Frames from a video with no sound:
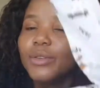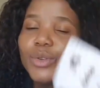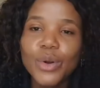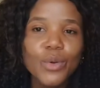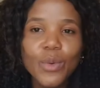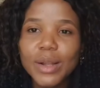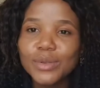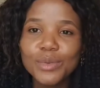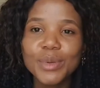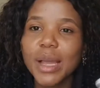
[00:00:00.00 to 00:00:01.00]
You don't
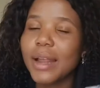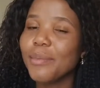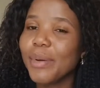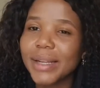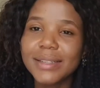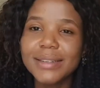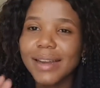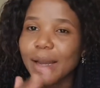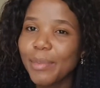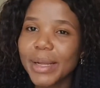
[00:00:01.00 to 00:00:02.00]
want to be
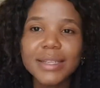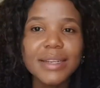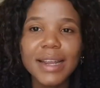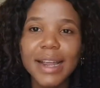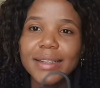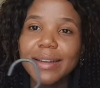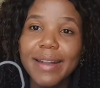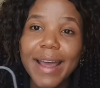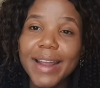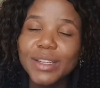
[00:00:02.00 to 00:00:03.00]
unbuttoning and buttoning at
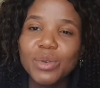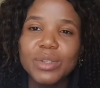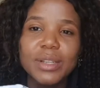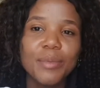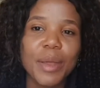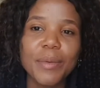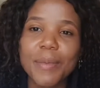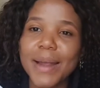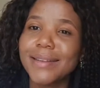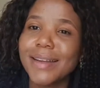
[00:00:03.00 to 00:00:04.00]
night, because the baby
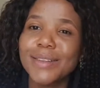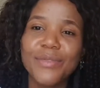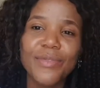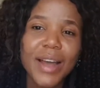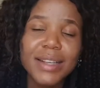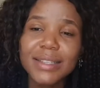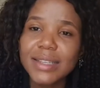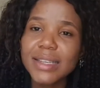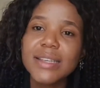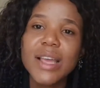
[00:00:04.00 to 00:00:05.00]
might get
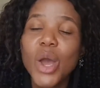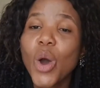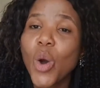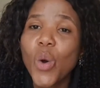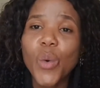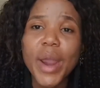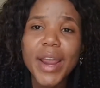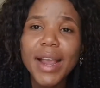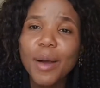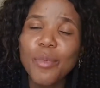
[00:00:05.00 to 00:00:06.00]
fussy or
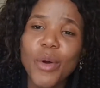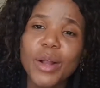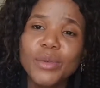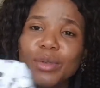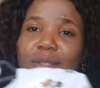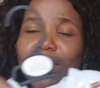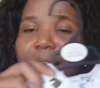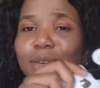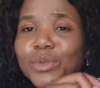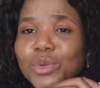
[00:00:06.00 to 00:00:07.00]
wake up while you're
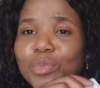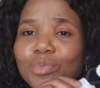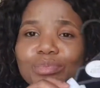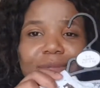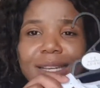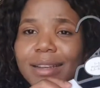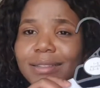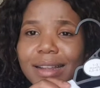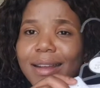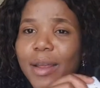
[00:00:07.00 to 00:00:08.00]
trying to
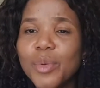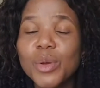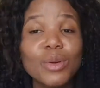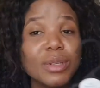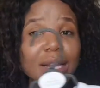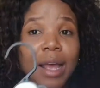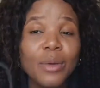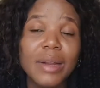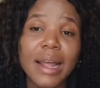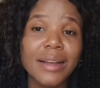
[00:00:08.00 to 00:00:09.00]
change their nappy, because I
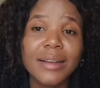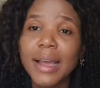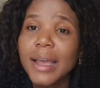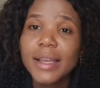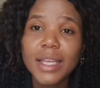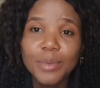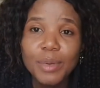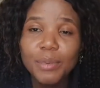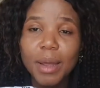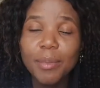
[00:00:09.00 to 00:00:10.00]
like
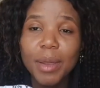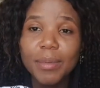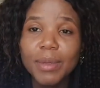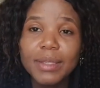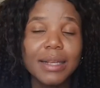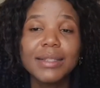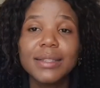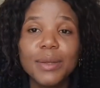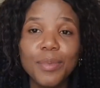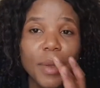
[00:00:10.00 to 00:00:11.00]
keeping my babies
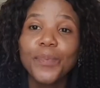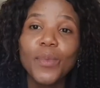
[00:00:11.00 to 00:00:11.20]
asleep.